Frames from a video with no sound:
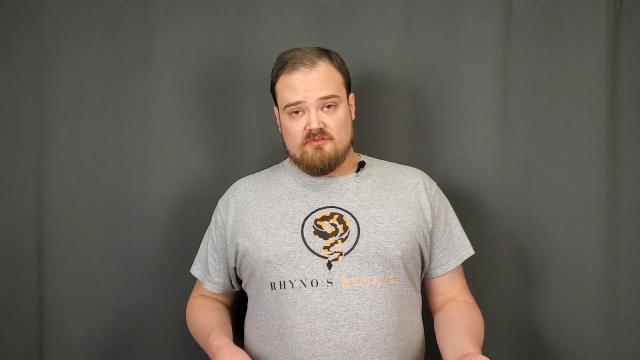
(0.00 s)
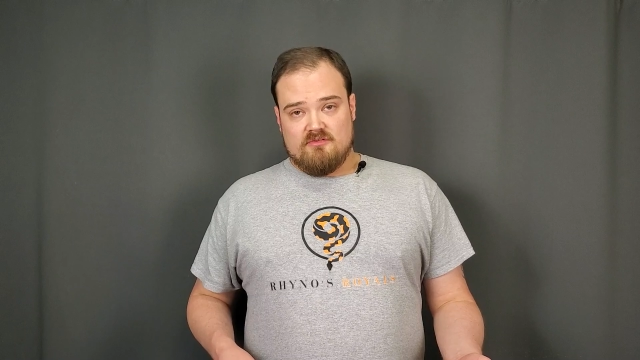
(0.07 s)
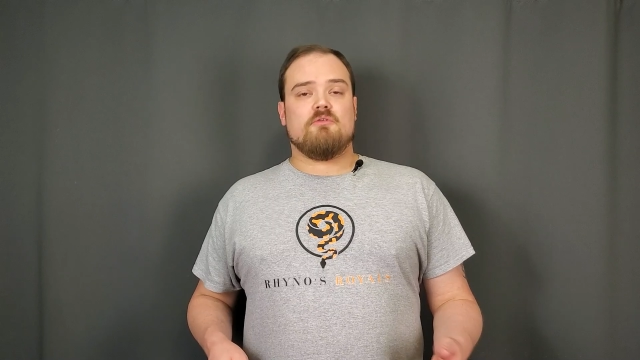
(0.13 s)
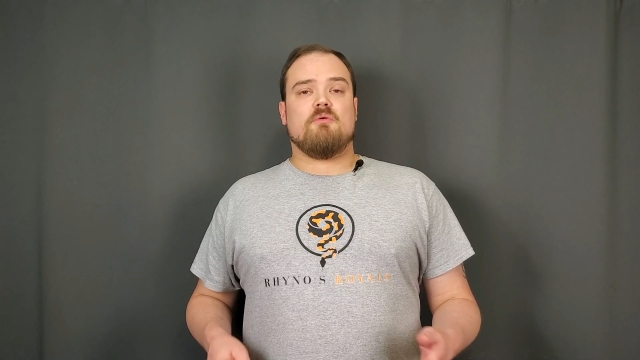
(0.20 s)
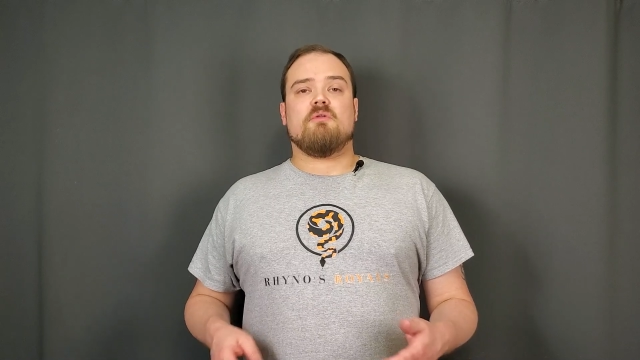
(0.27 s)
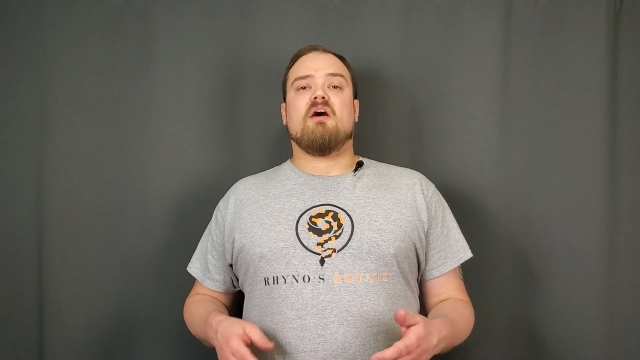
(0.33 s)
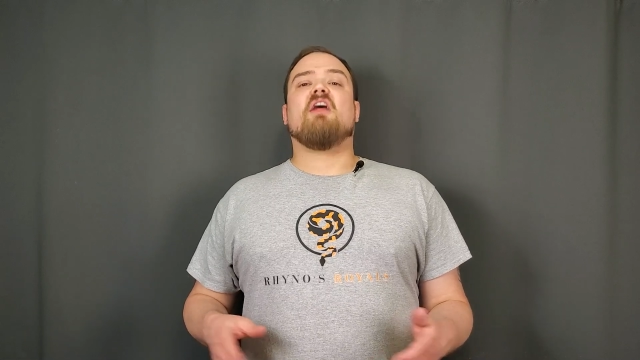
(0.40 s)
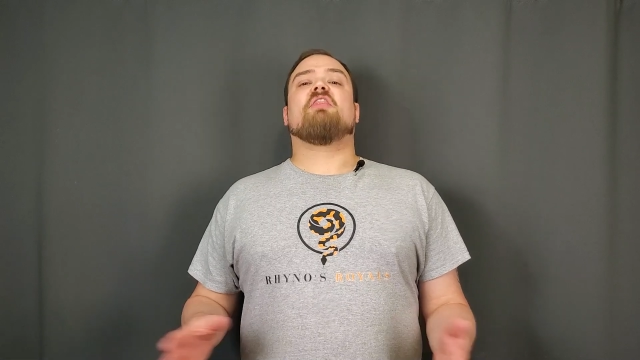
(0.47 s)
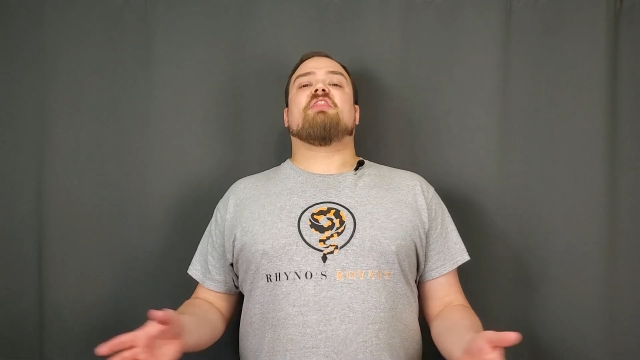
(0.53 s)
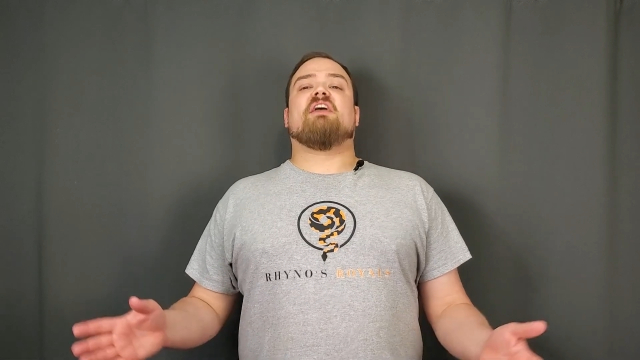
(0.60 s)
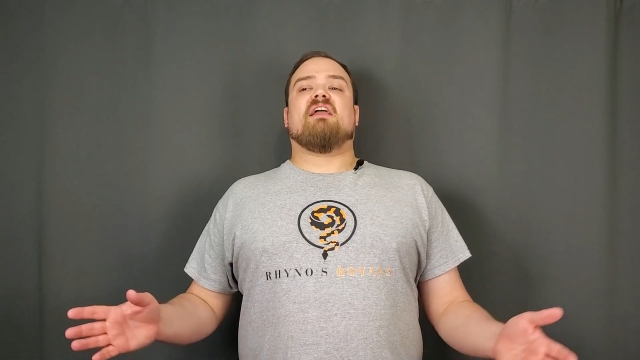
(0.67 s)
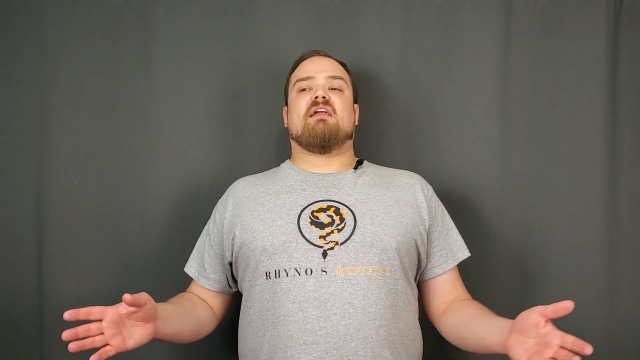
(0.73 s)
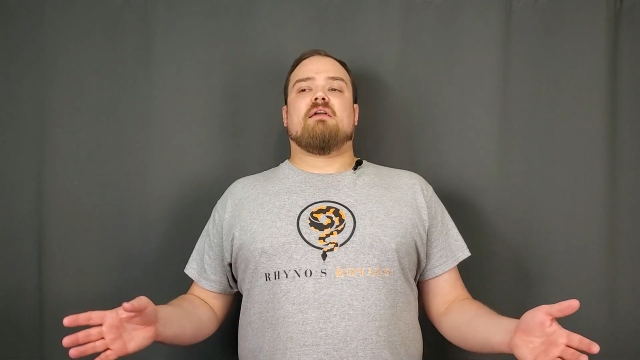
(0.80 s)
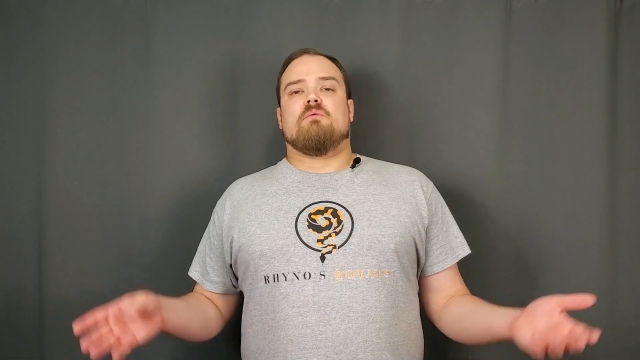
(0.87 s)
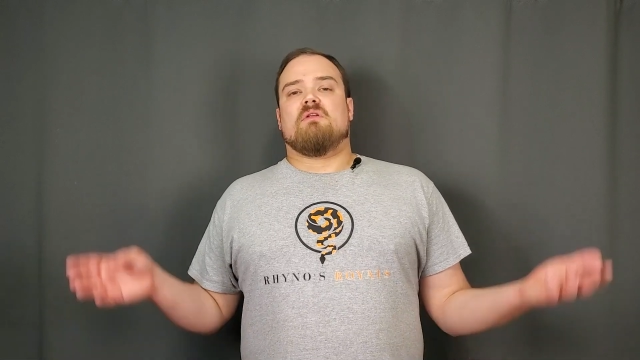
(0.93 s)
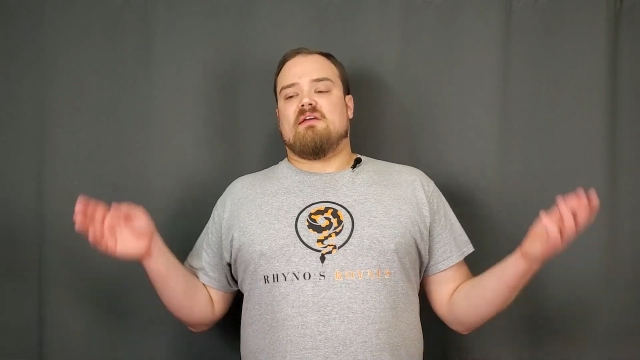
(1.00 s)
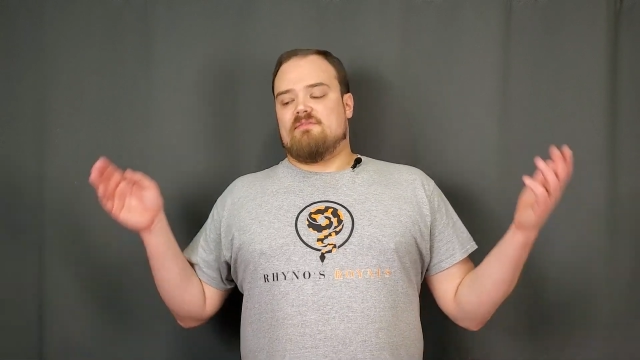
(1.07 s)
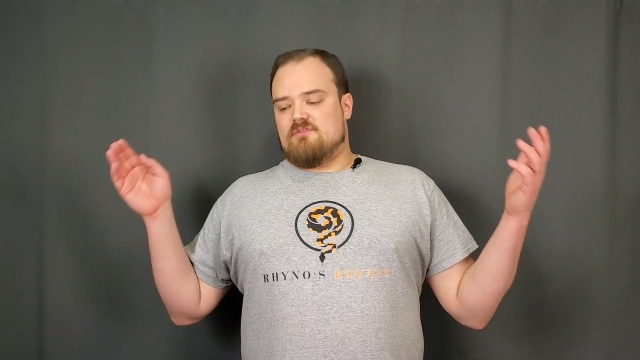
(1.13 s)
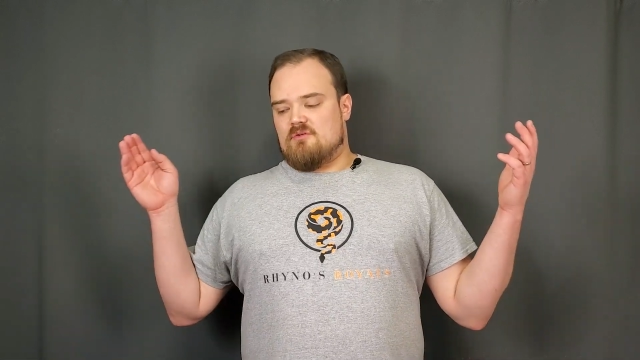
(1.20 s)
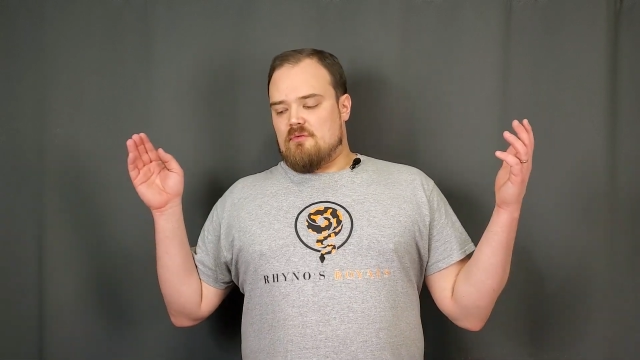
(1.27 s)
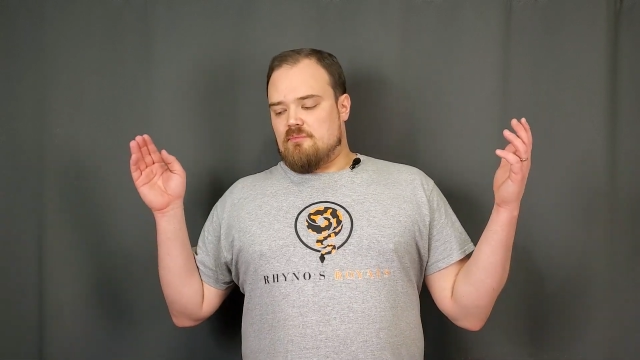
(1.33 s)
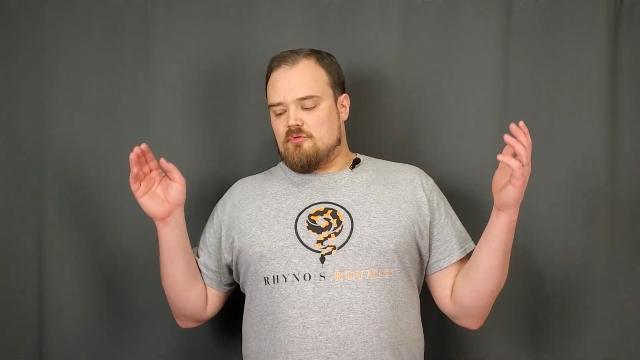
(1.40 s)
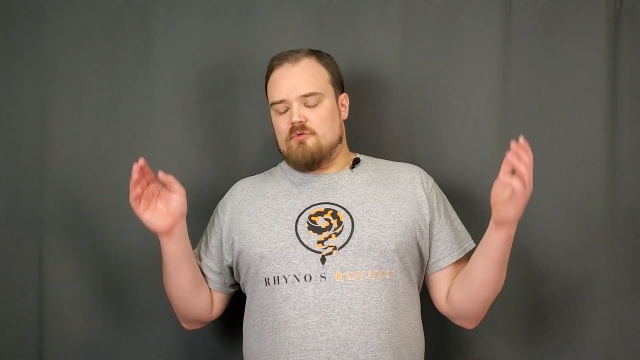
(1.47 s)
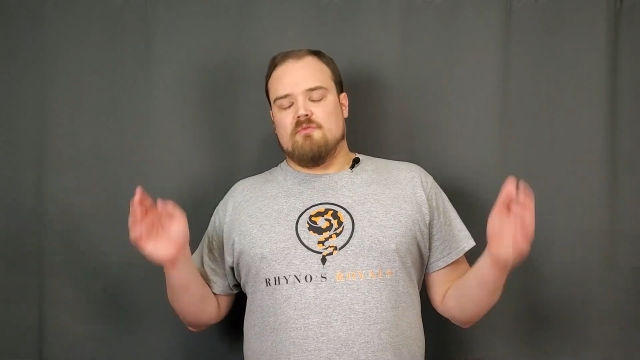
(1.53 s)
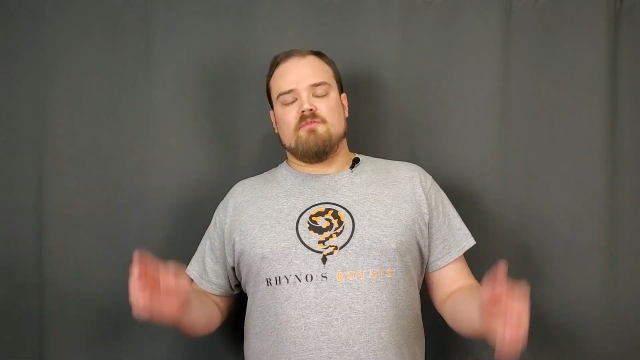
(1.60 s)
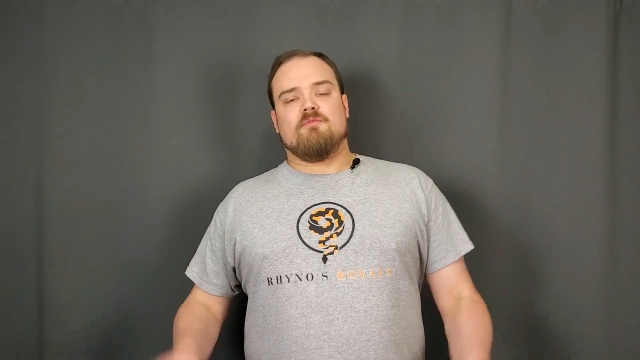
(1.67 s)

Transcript: who know nothing would have to approve